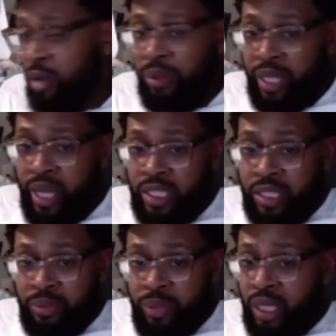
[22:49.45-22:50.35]
But yes,
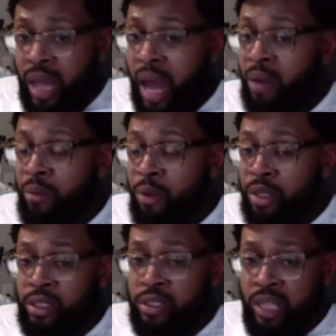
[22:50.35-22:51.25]
there's been a lot of
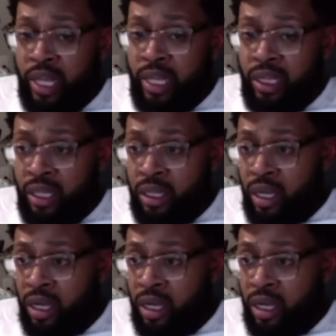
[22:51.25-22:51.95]
mergers lately.